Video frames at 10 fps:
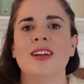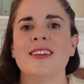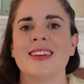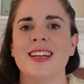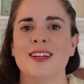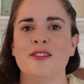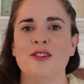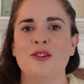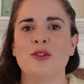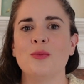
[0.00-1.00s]
let's get
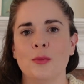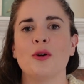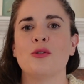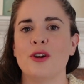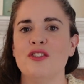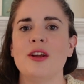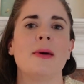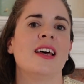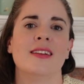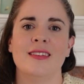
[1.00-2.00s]
into what crochet
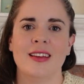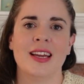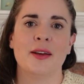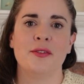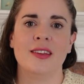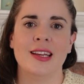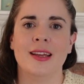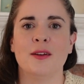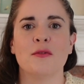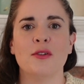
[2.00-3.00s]
patterns I have
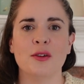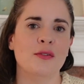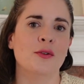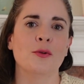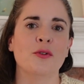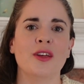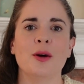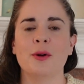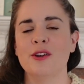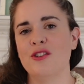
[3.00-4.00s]
seen for the fall that
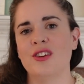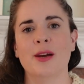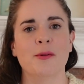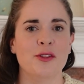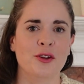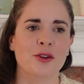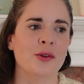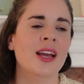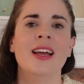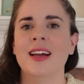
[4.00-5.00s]
I wanted to share with
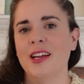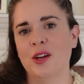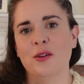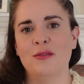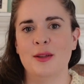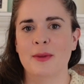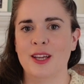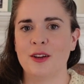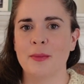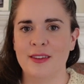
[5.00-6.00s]
you and hopefully
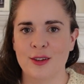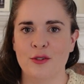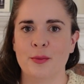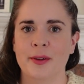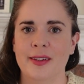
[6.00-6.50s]
make myself one